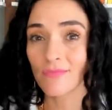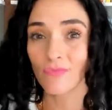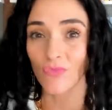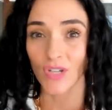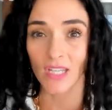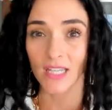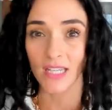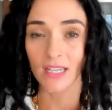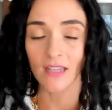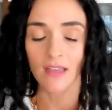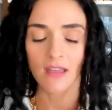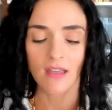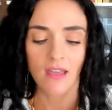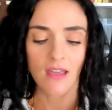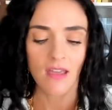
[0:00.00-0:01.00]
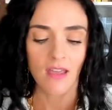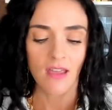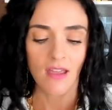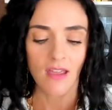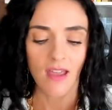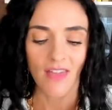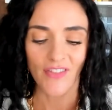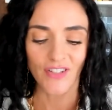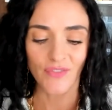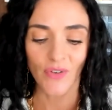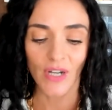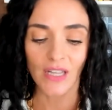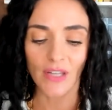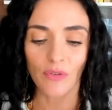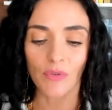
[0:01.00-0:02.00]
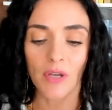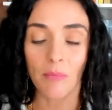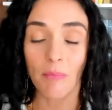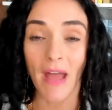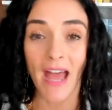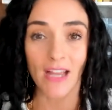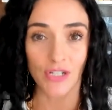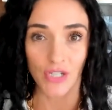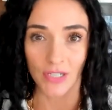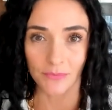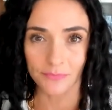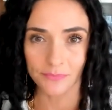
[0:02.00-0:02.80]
really. And there's very little compassion